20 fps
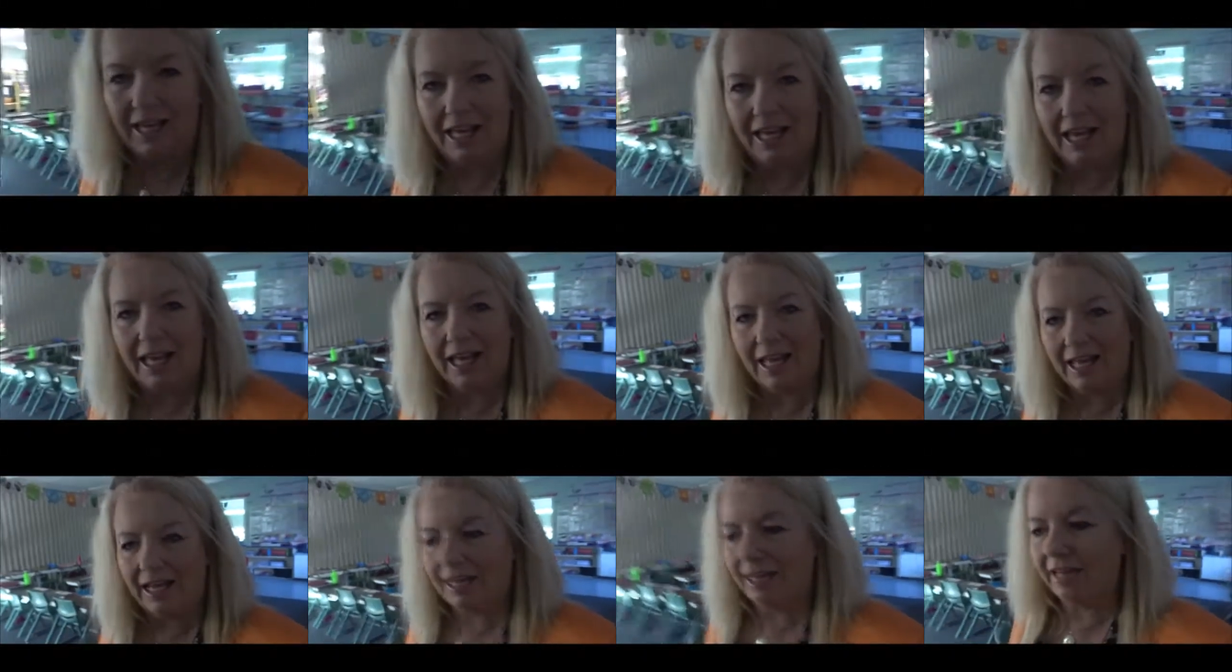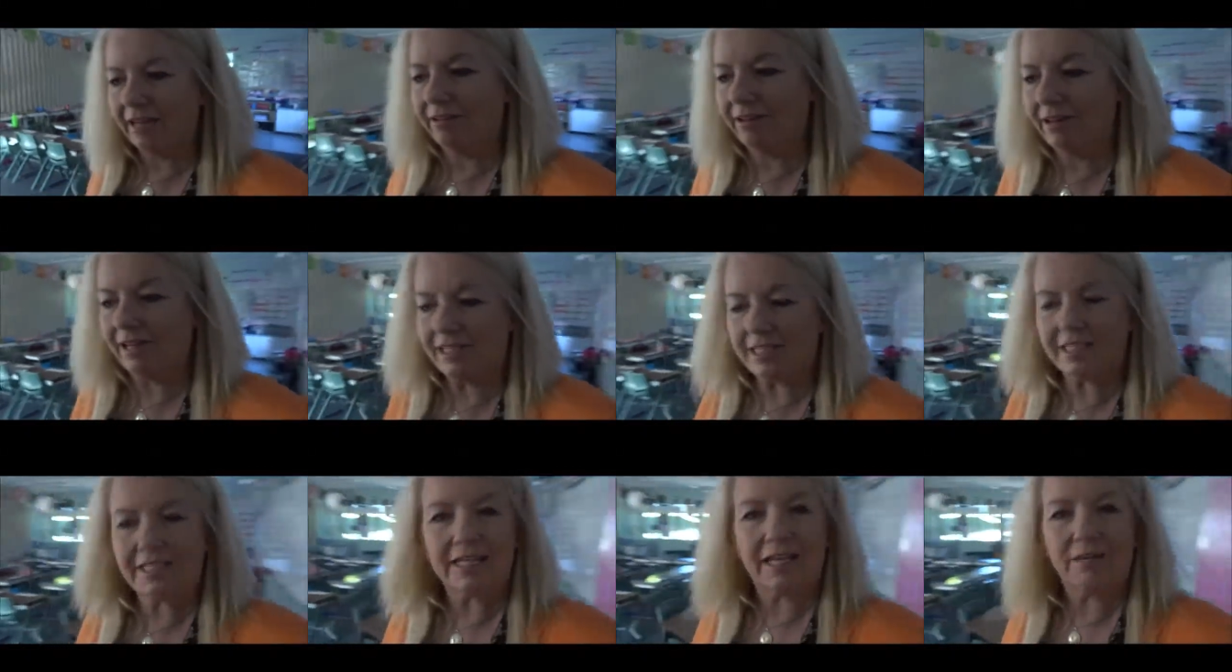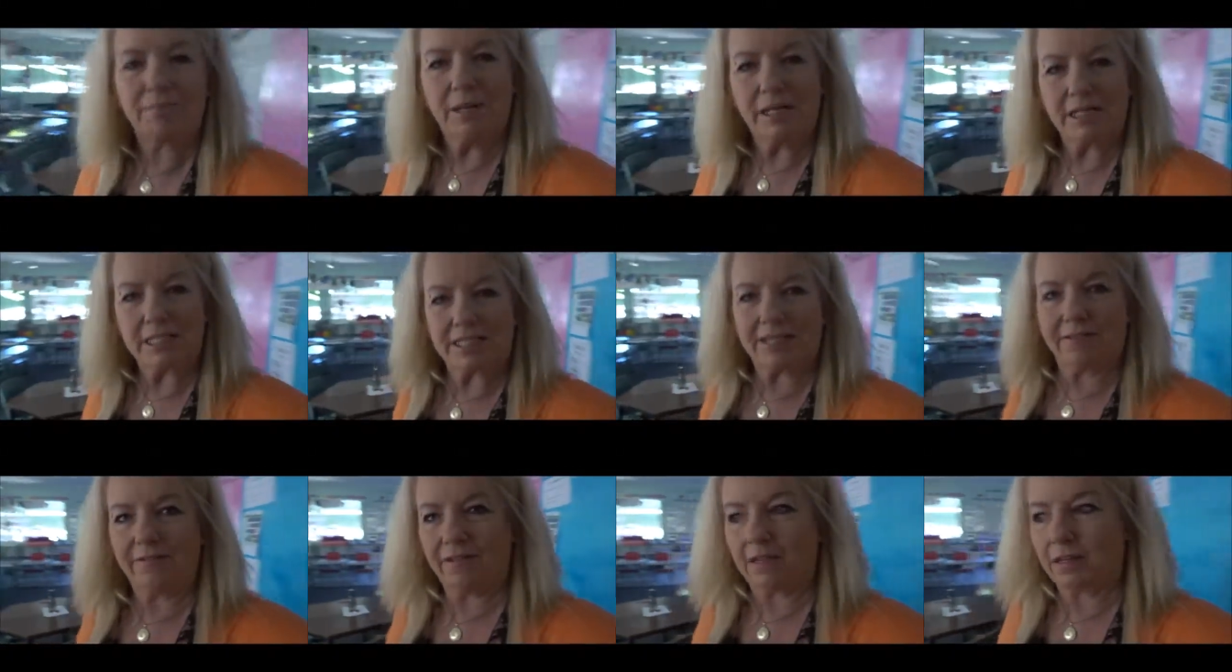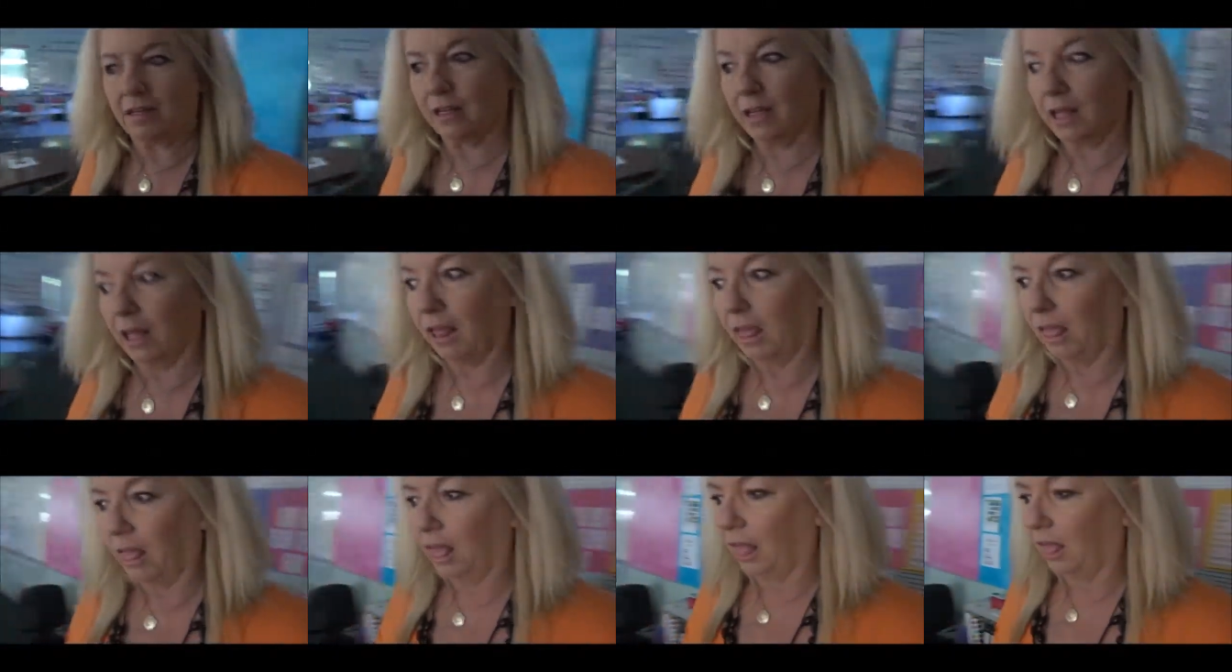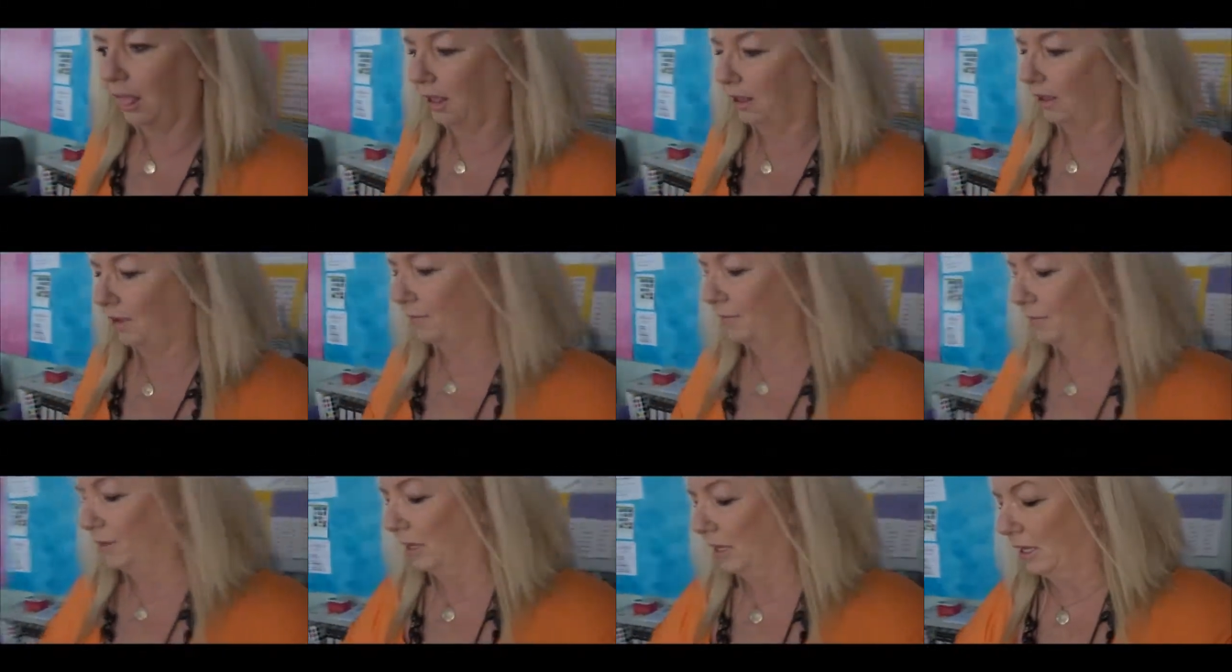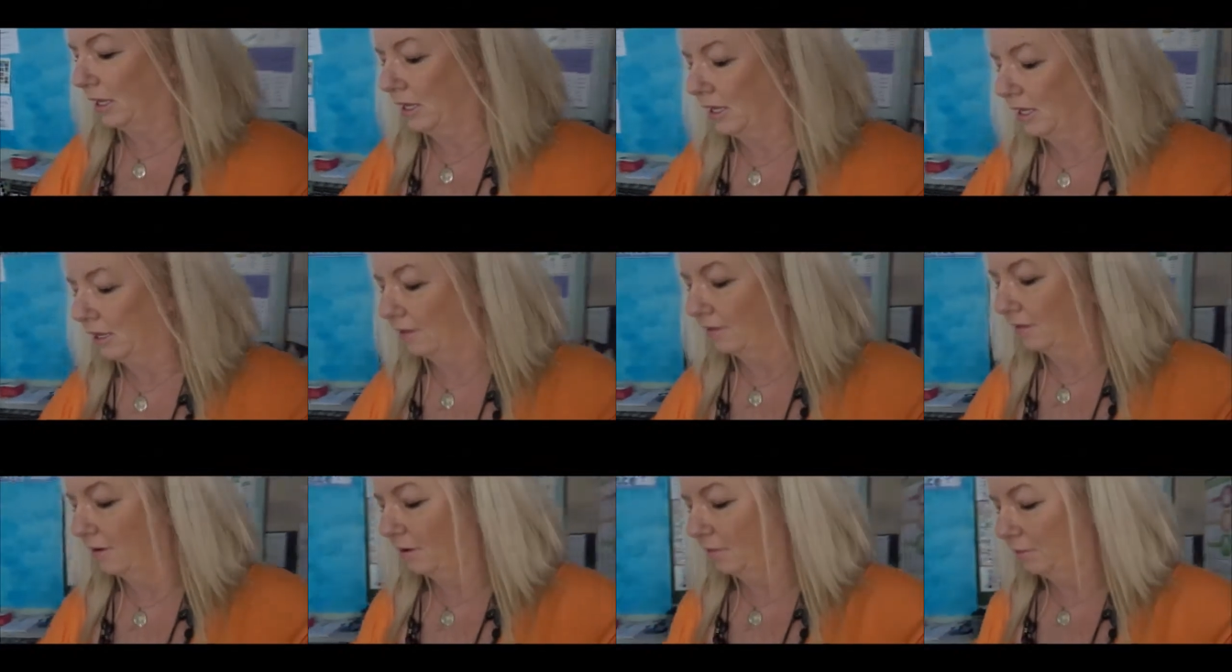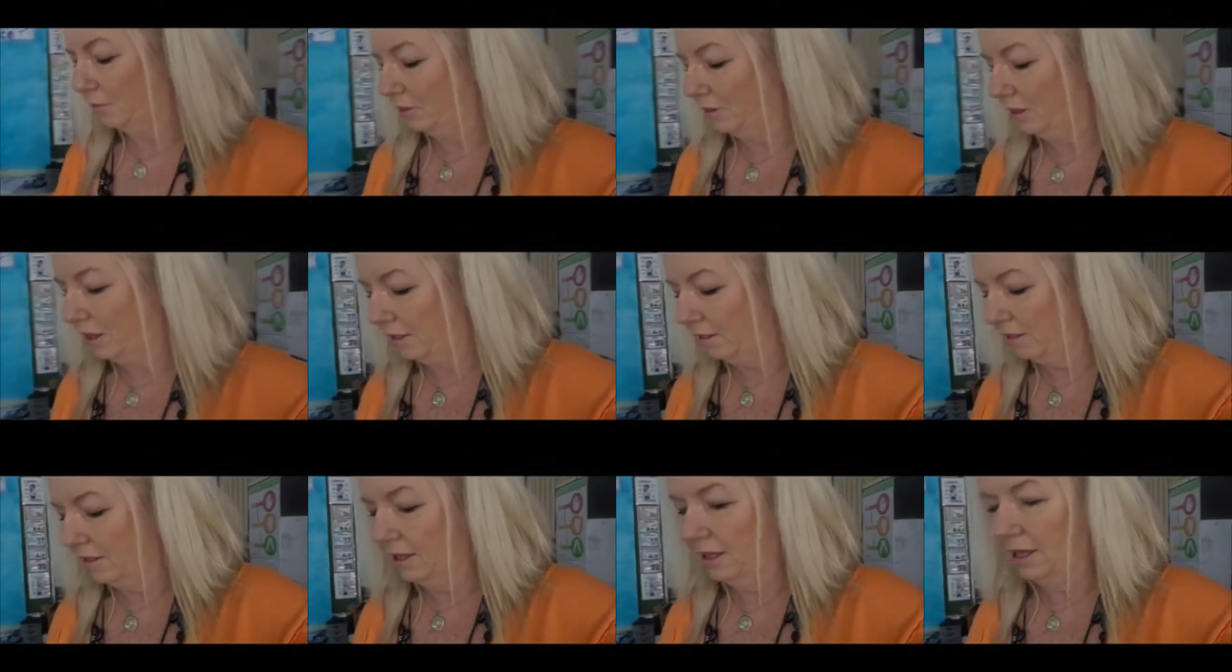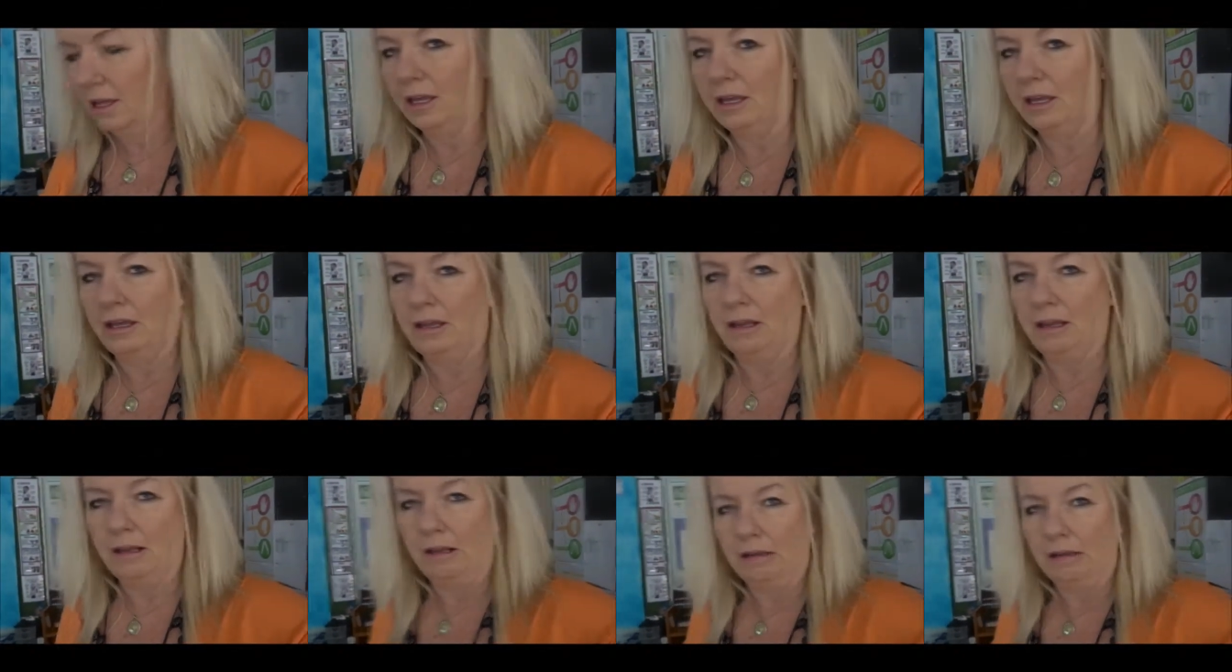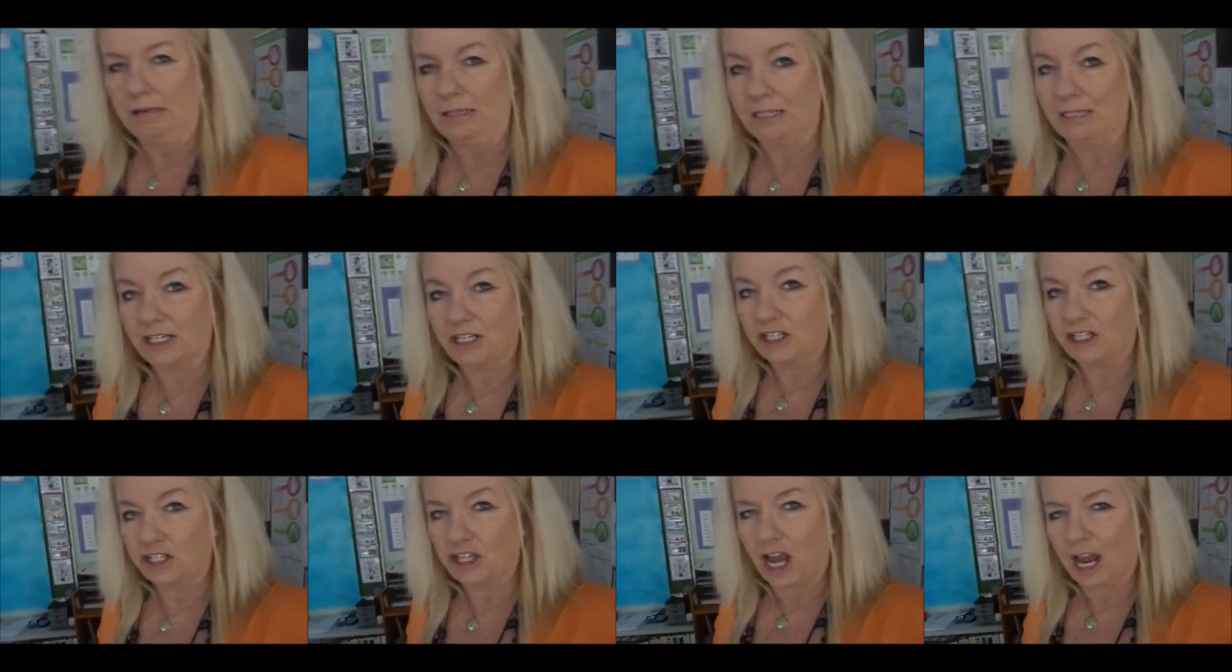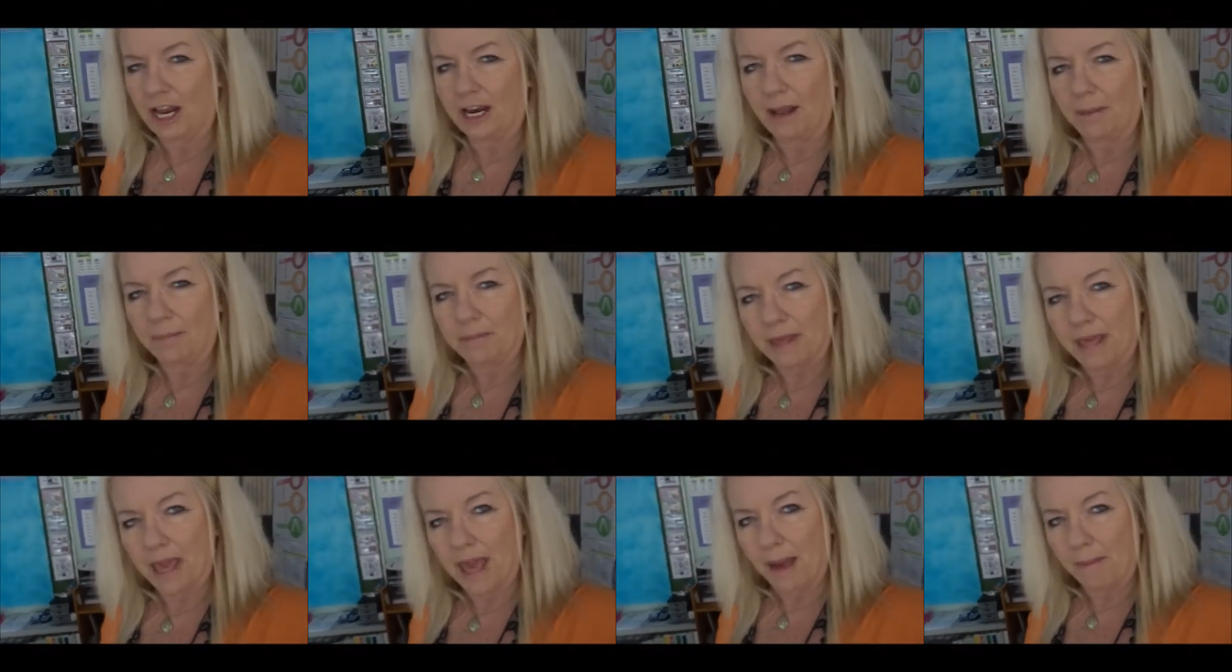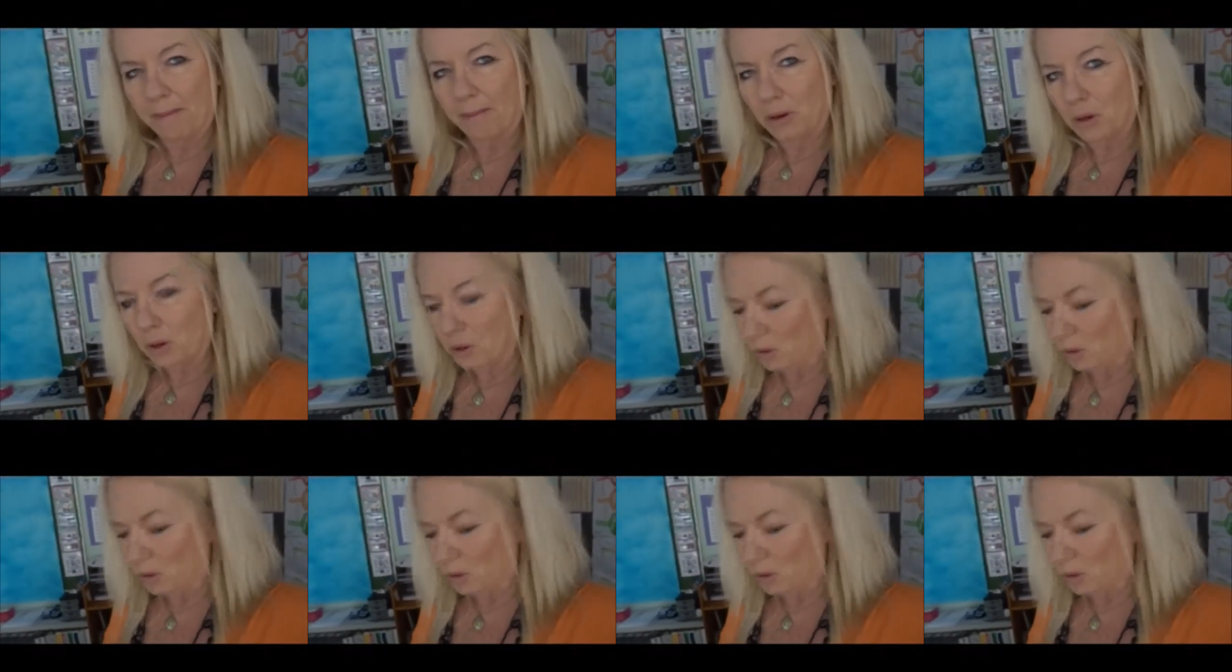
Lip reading: and here it is nearly 7:30. I'll put that there, shine up the apple,